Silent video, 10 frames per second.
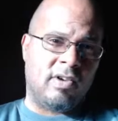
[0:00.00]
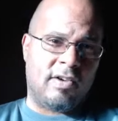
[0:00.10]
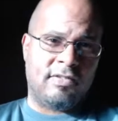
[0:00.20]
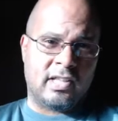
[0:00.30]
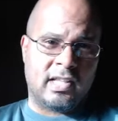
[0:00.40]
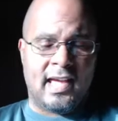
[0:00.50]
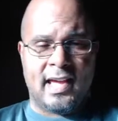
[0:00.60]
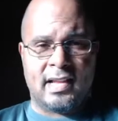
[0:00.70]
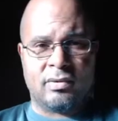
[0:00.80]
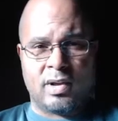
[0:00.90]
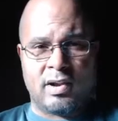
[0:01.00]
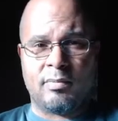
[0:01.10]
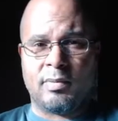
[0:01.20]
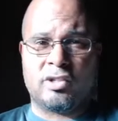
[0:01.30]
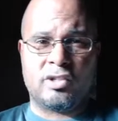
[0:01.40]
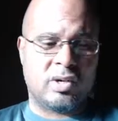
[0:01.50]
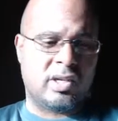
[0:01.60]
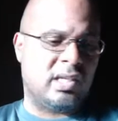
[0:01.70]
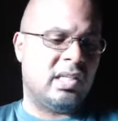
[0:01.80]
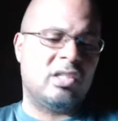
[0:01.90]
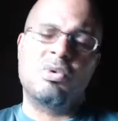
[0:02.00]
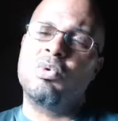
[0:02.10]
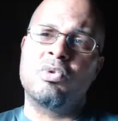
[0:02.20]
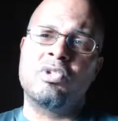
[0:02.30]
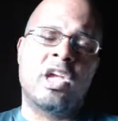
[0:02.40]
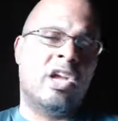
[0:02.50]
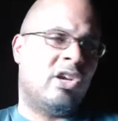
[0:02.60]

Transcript: off of the land or whatever, but you're still going to need tools.